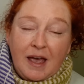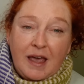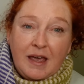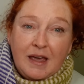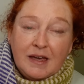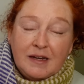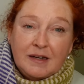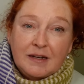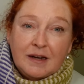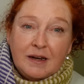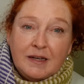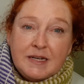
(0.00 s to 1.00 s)
And
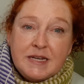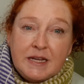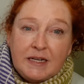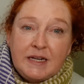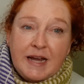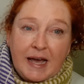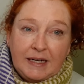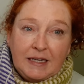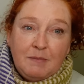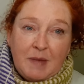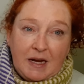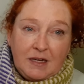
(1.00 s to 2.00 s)
Nitty Natty
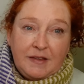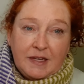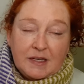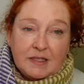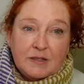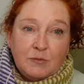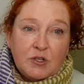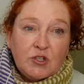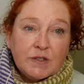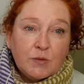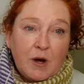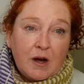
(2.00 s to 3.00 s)
made this, which
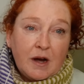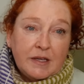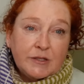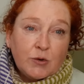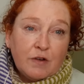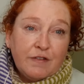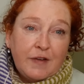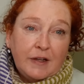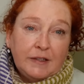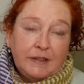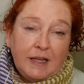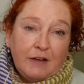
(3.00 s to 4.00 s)
is where I sort of
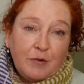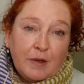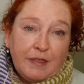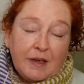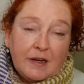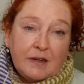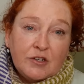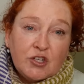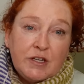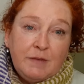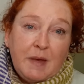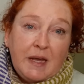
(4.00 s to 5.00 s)
fell in love with it.
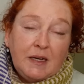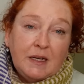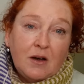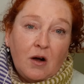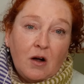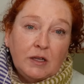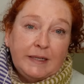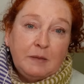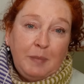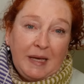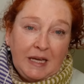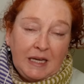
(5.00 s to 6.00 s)
She made it all in
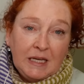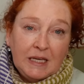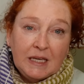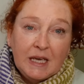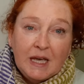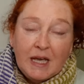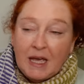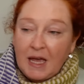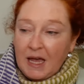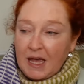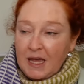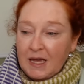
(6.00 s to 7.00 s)
pink,
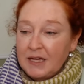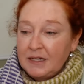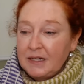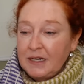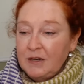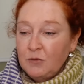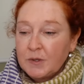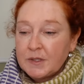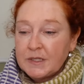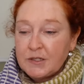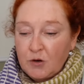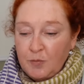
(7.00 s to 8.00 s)
and it
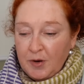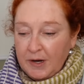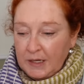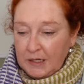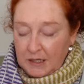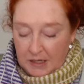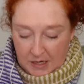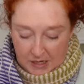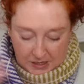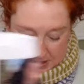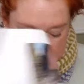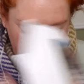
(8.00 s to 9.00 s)
was so pretty.
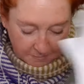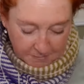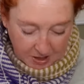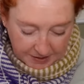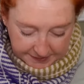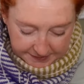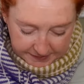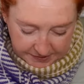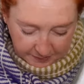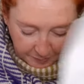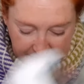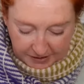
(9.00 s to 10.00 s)
Mine is
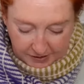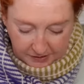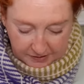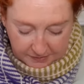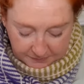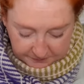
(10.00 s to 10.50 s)
not pink,